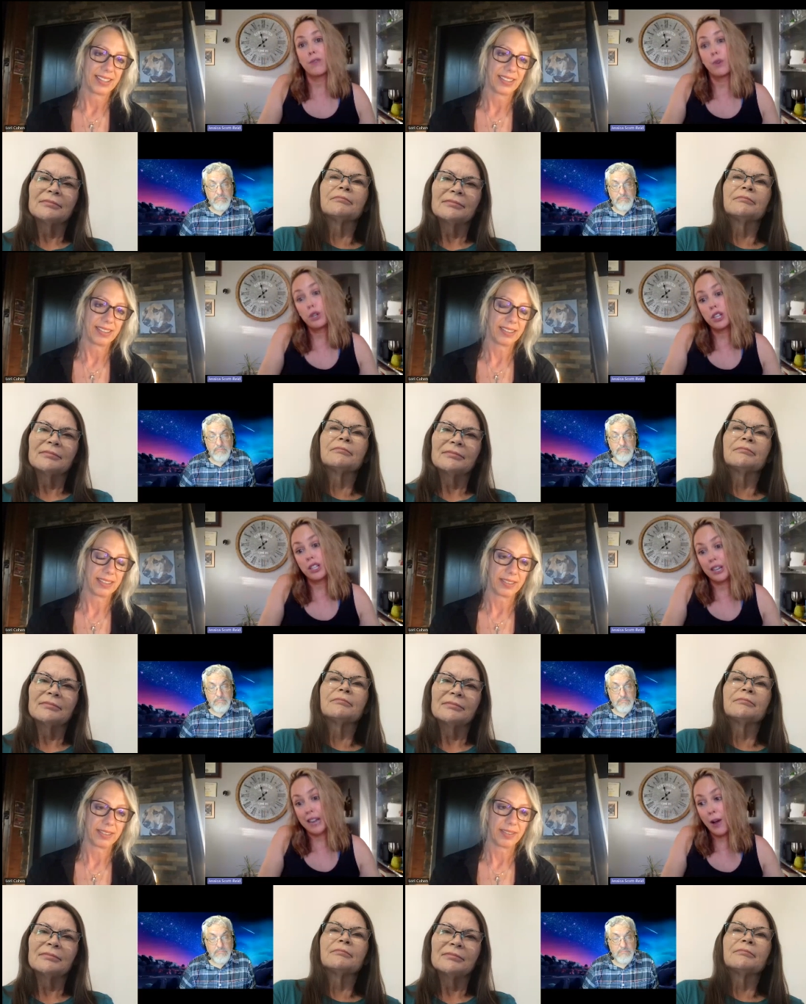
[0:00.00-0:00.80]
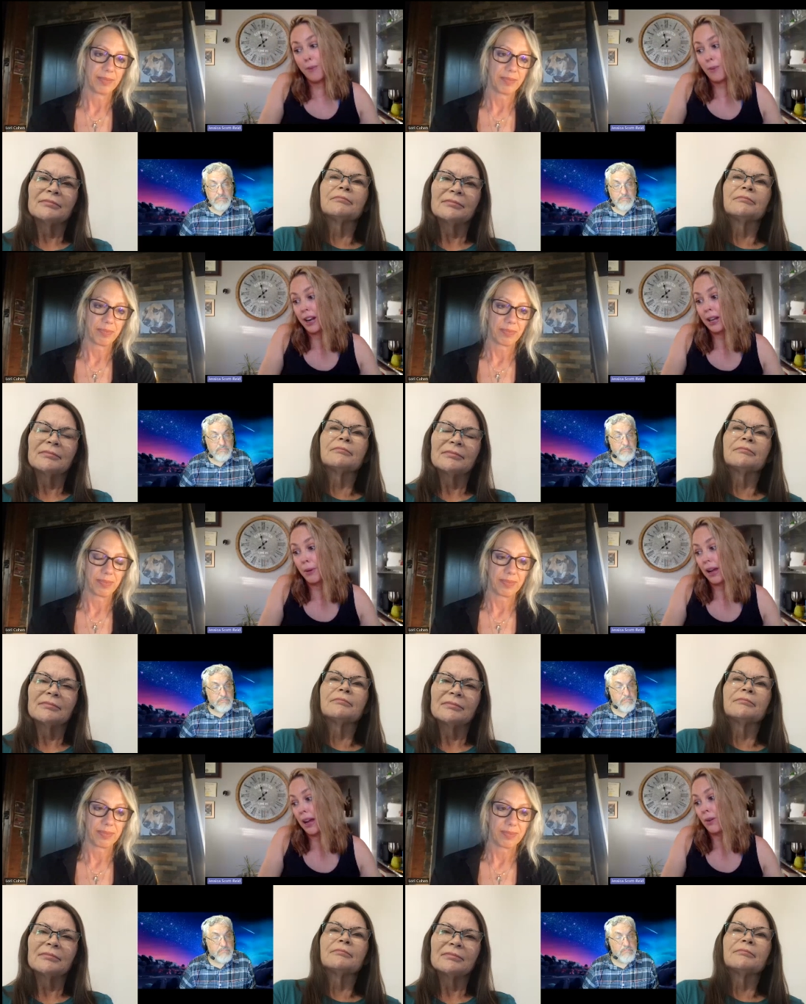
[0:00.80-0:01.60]
Speaker 1: just unfortunate that now I'm
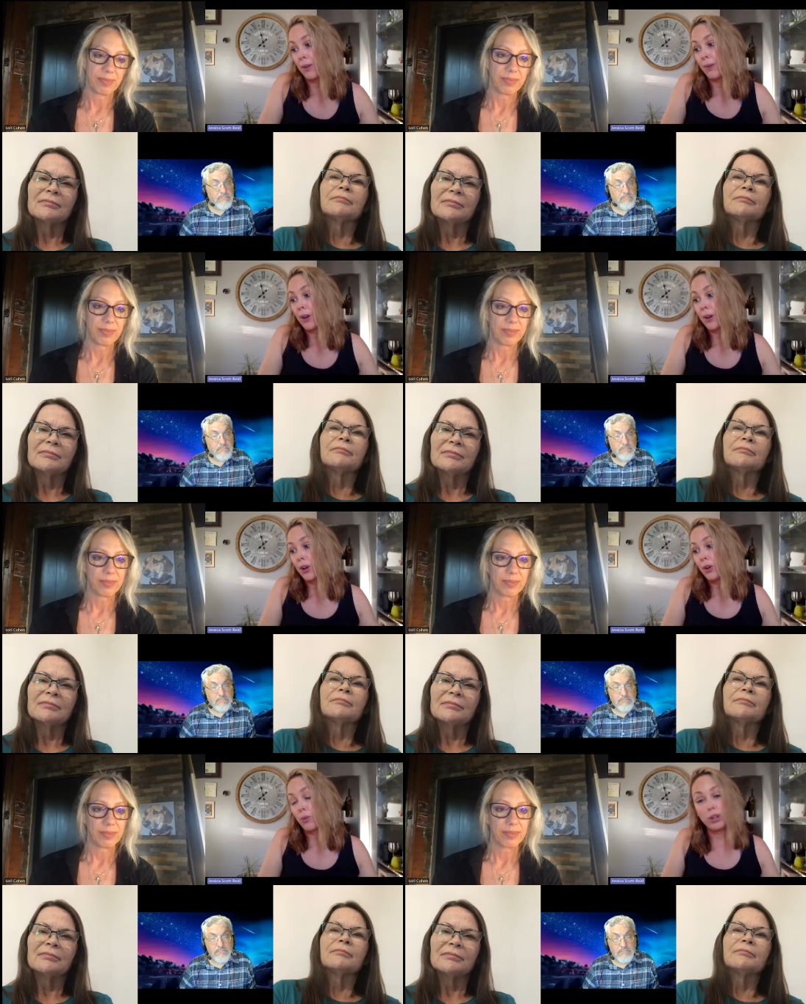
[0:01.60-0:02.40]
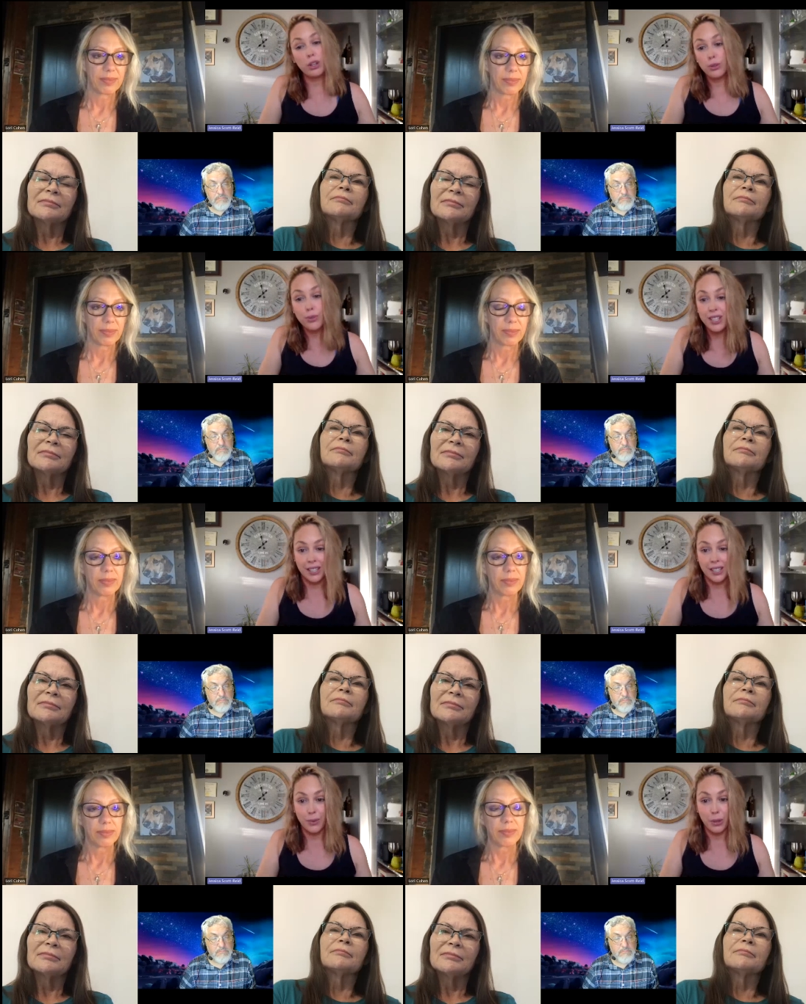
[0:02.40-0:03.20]
writing about how we're
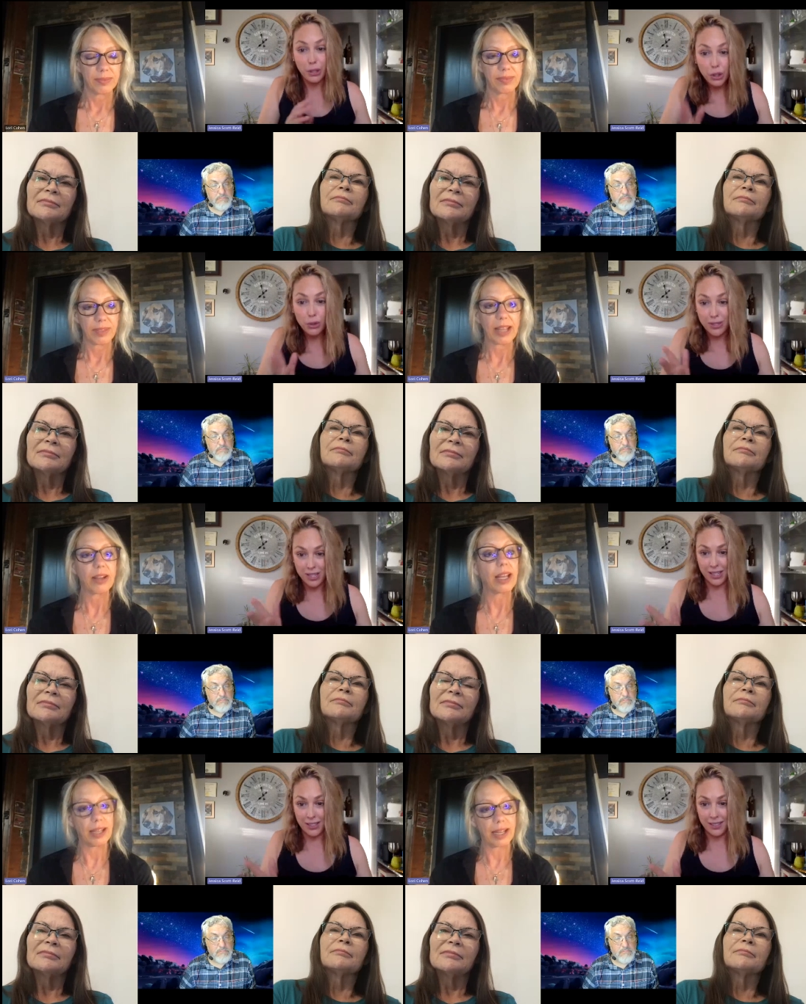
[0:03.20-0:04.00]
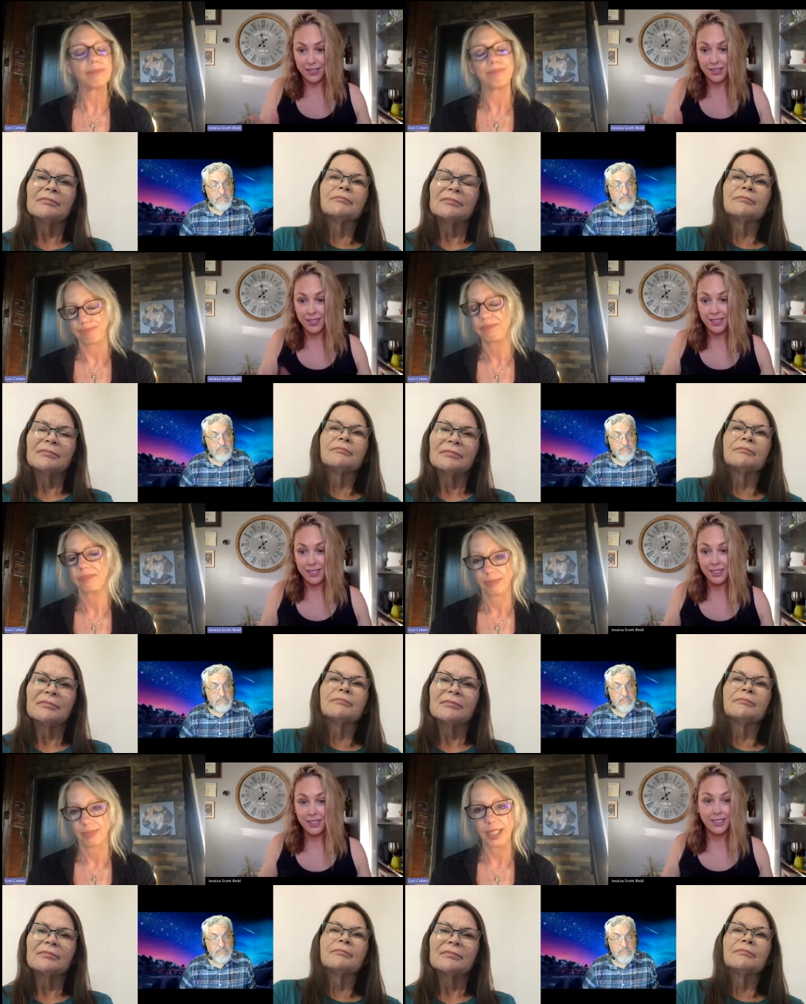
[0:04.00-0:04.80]
losing,
Speaker 2: we're losing.
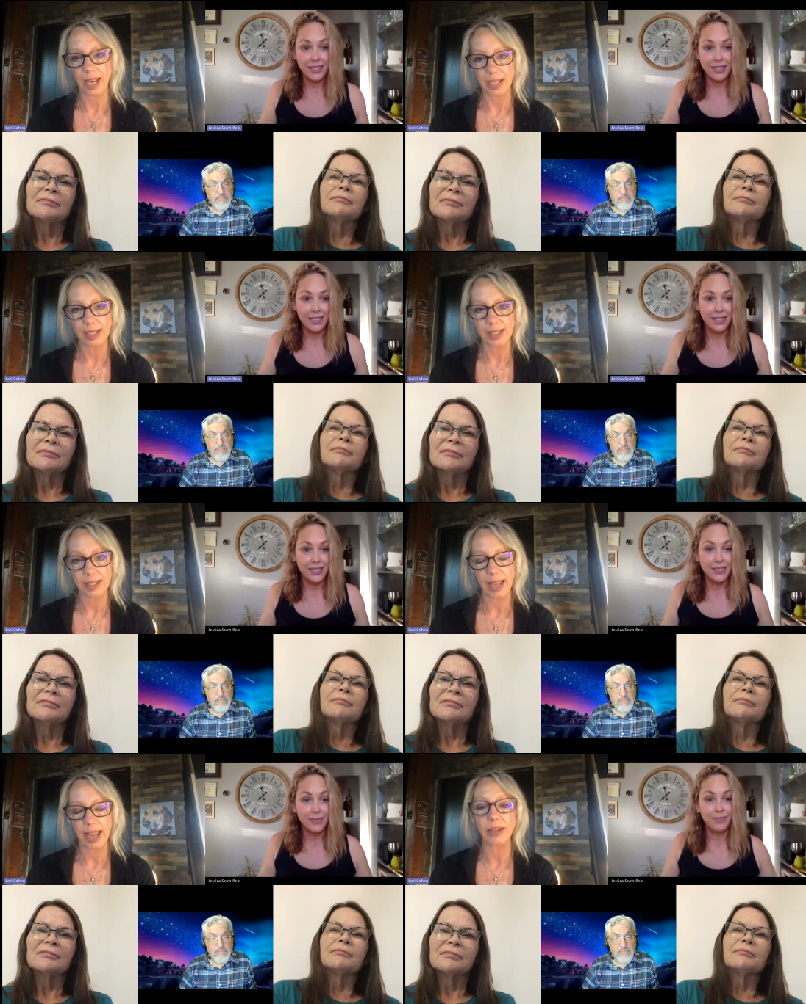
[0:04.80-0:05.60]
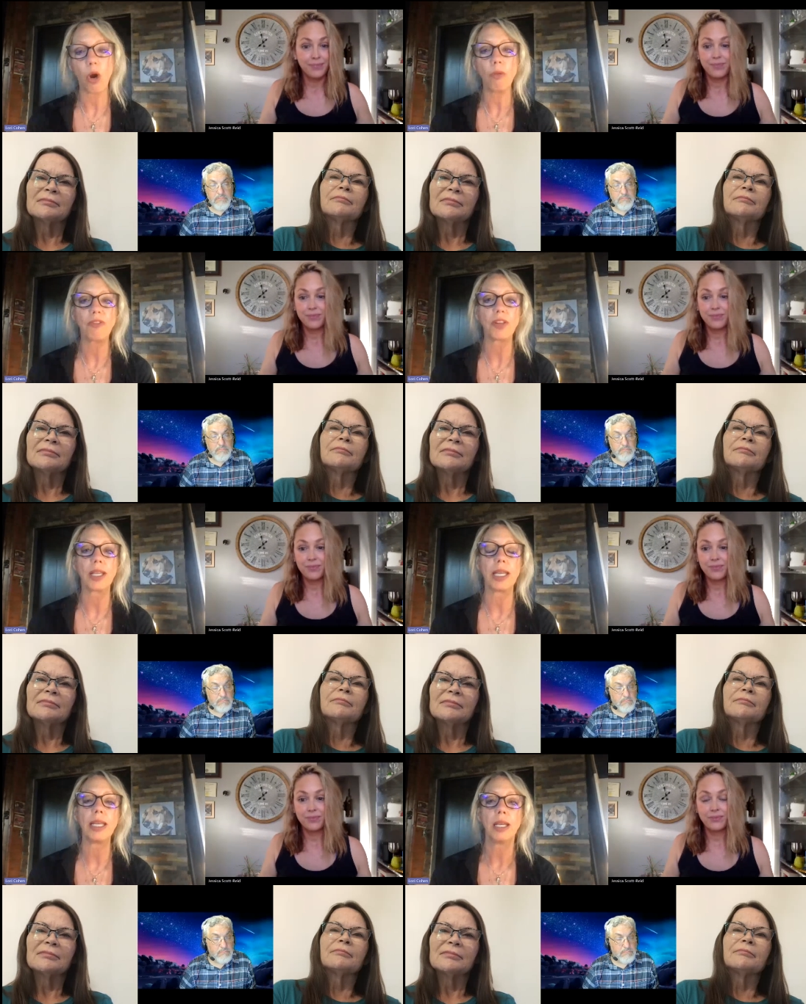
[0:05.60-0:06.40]
Yes, and
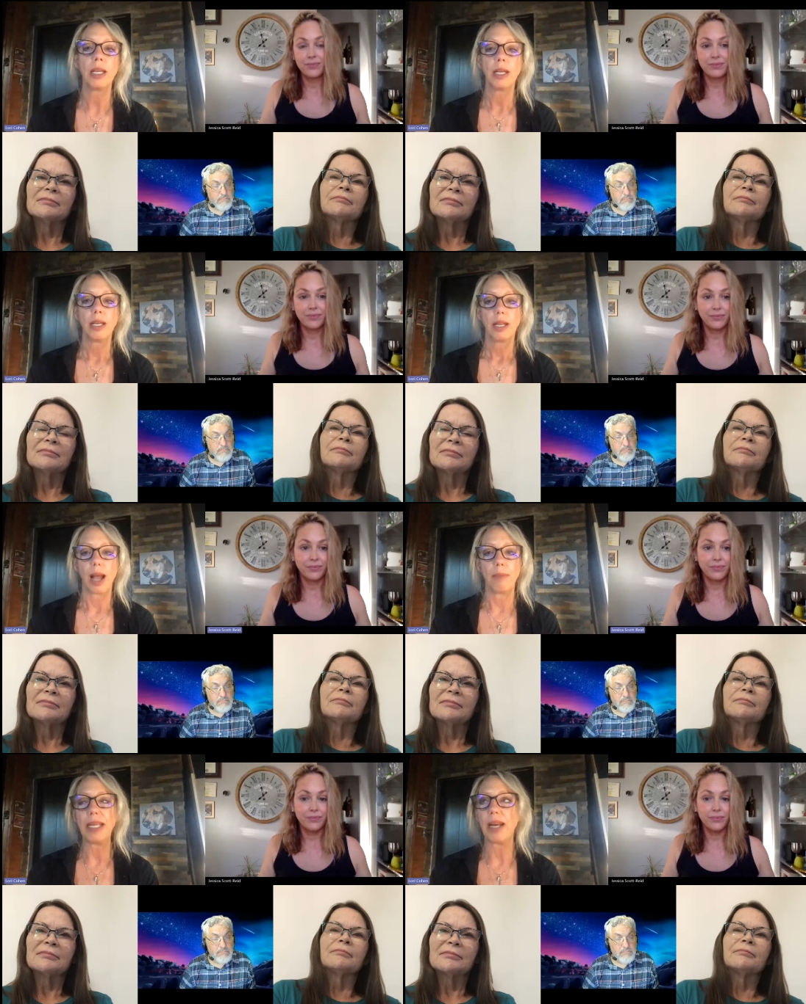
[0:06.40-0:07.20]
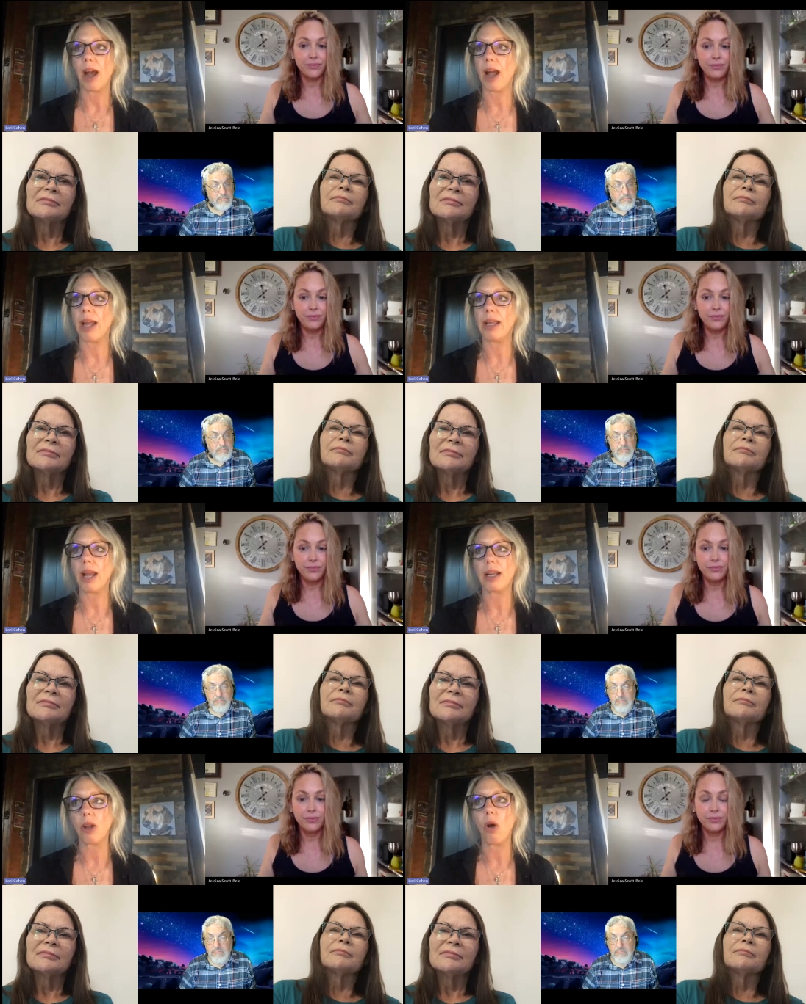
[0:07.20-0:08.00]
hopefully. I mean,
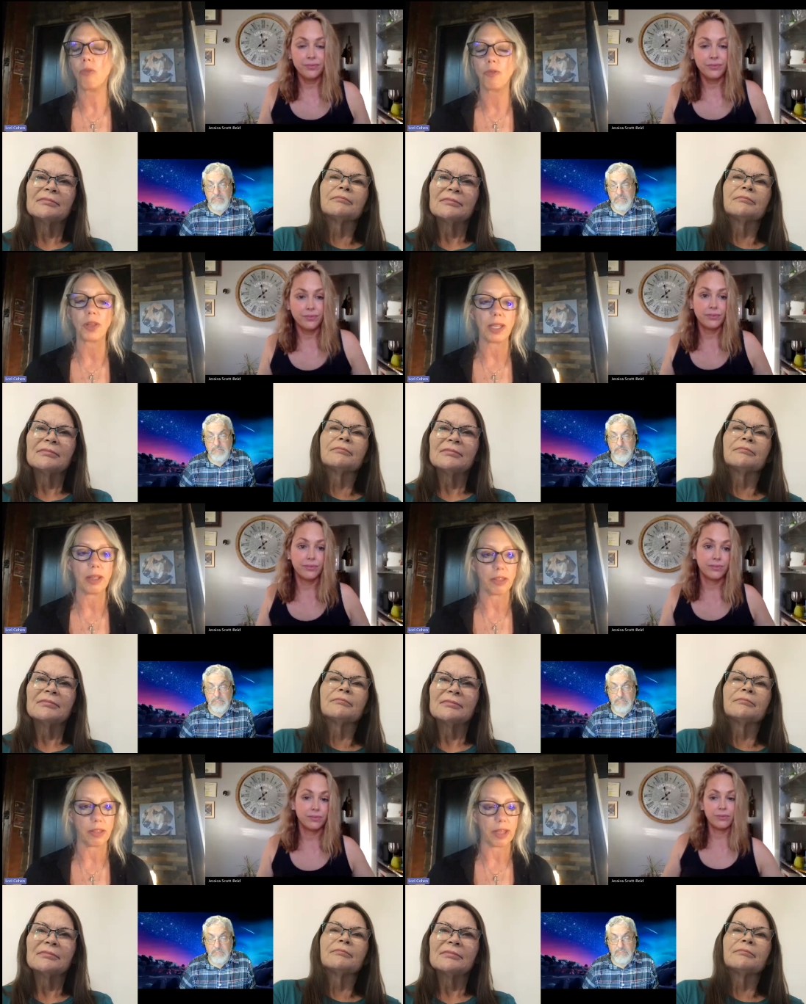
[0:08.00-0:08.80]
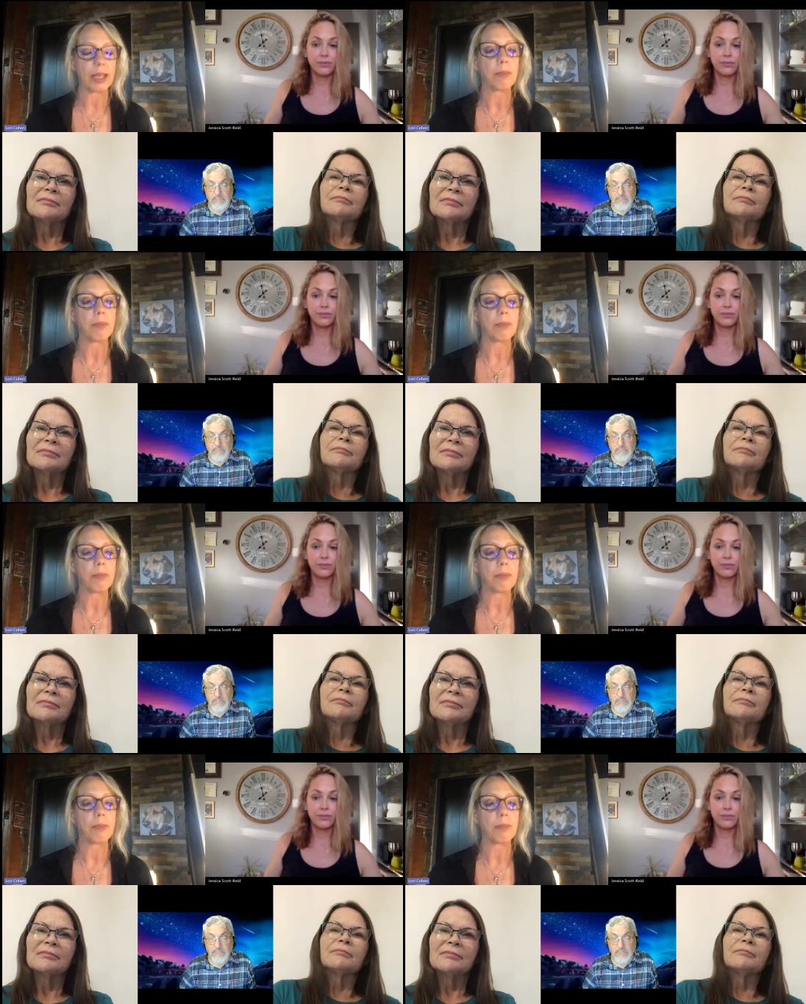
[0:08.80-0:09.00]
I, I, hopefully the